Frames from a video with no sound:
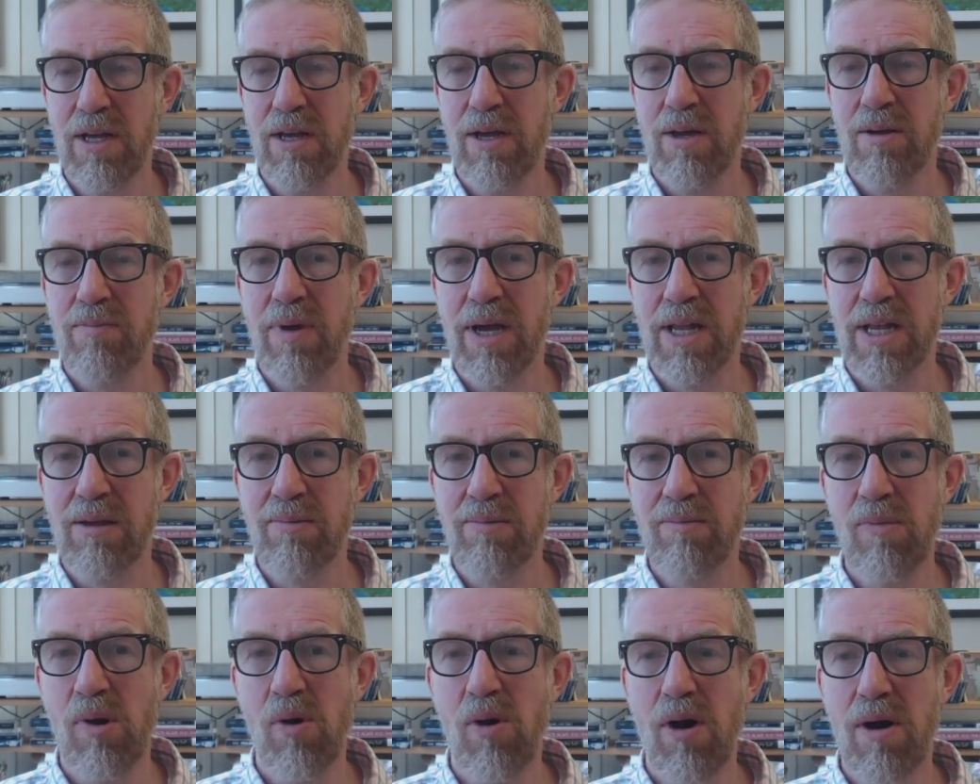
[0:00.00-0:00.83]
many
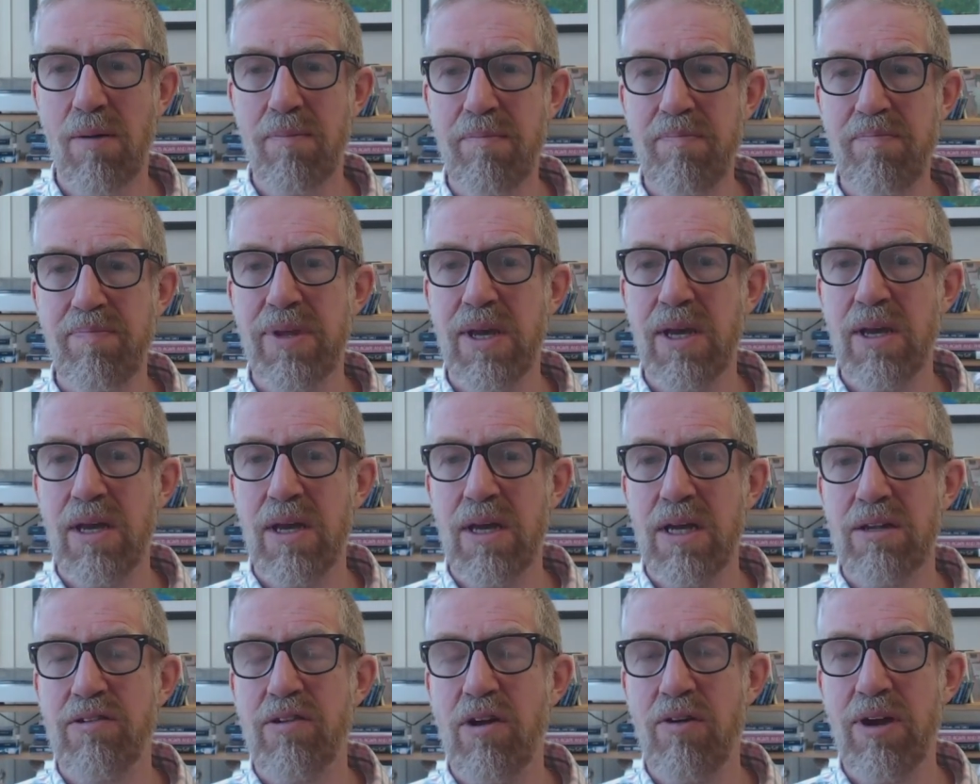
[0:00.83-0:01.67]
more.
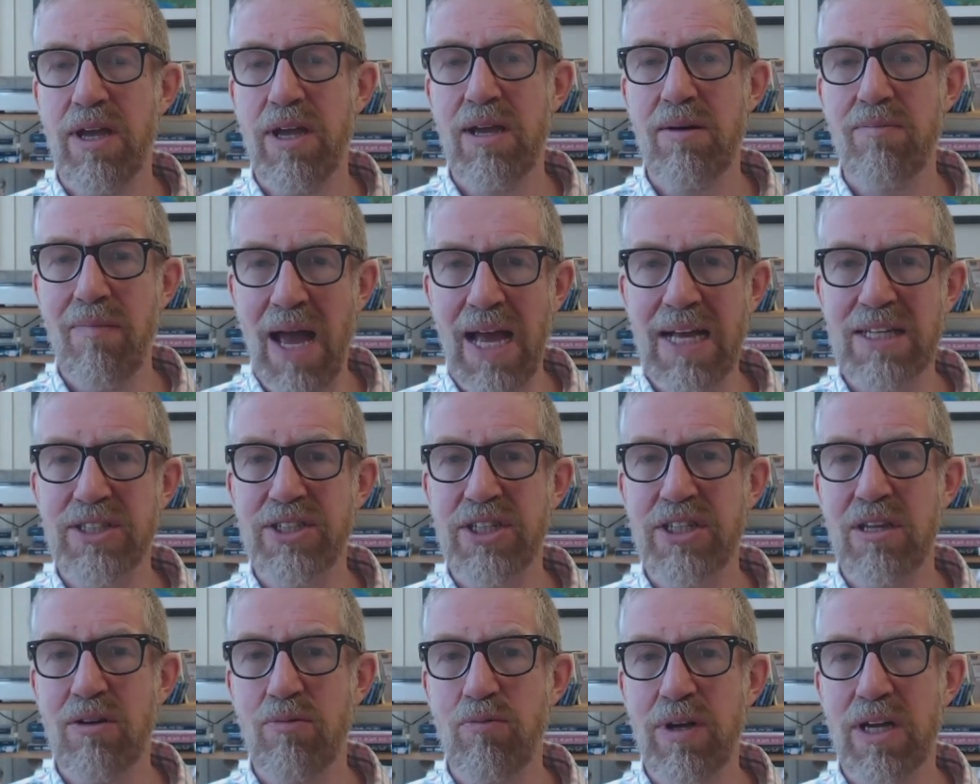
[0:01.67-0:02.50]
So he imagined
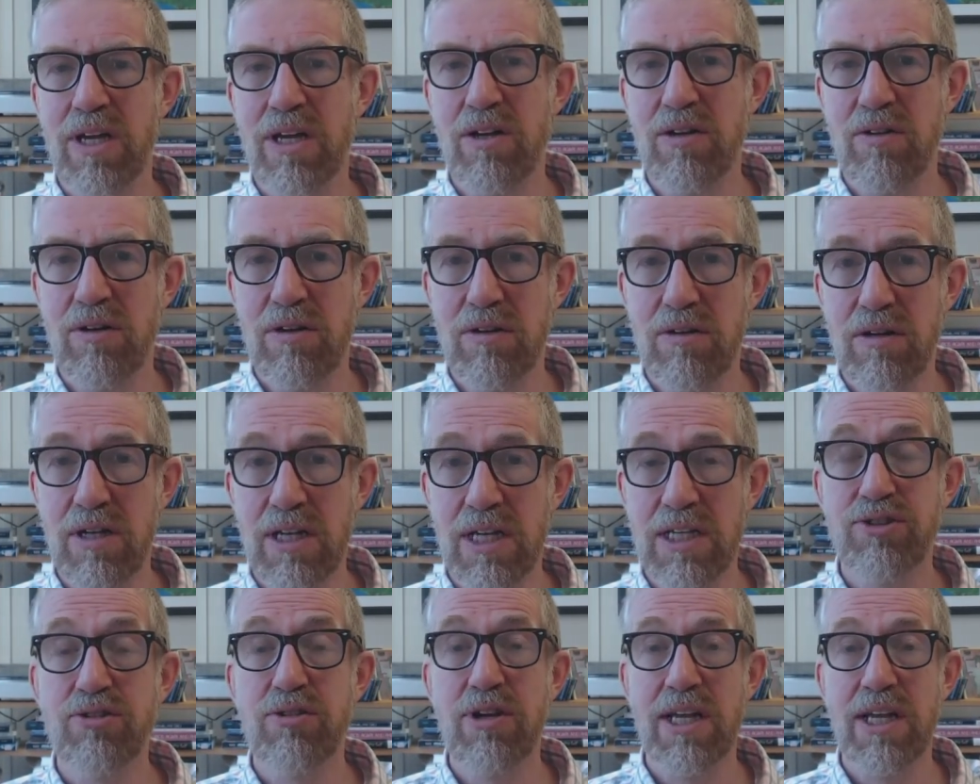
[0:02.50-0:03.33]
that we could
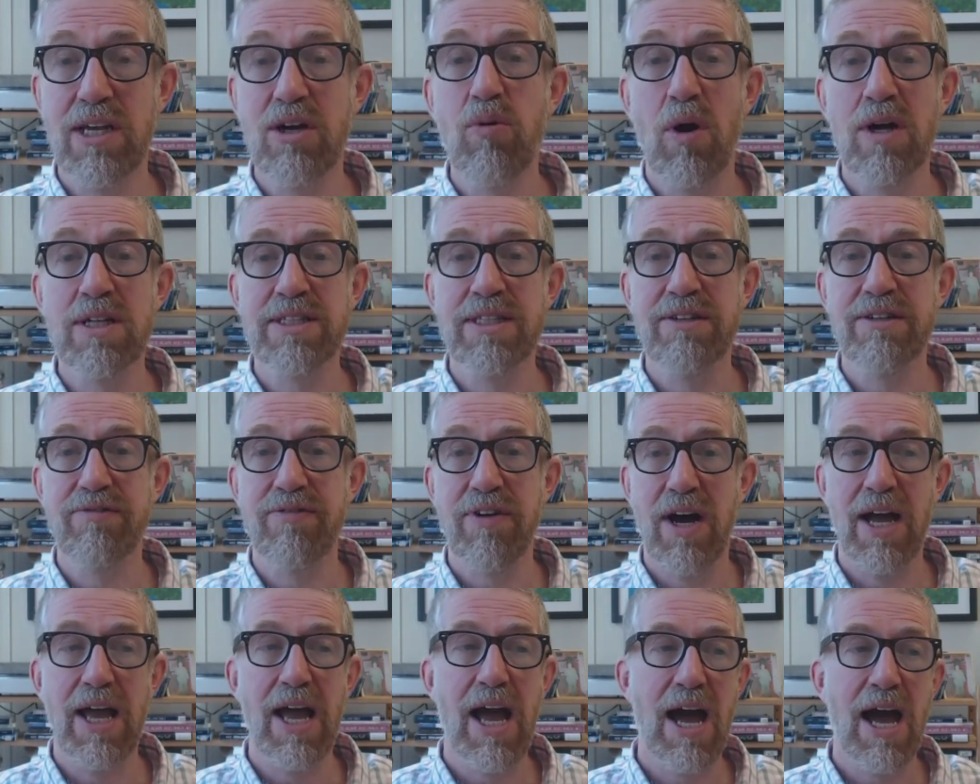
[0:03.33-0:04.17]
literally
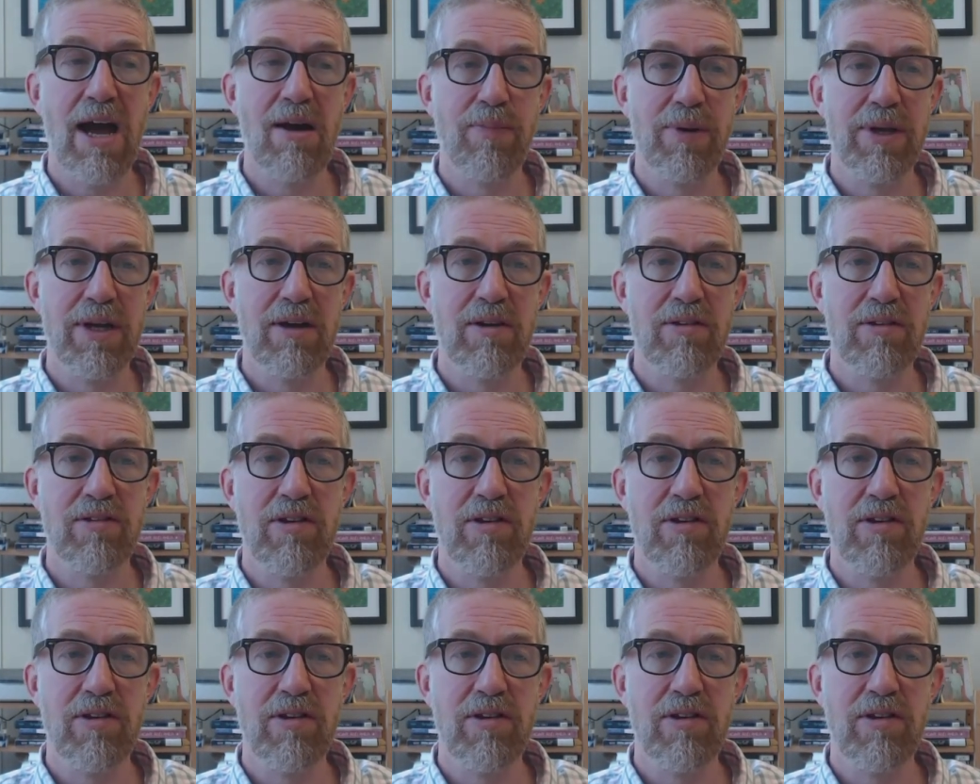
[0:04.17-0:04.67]
quantify happiness,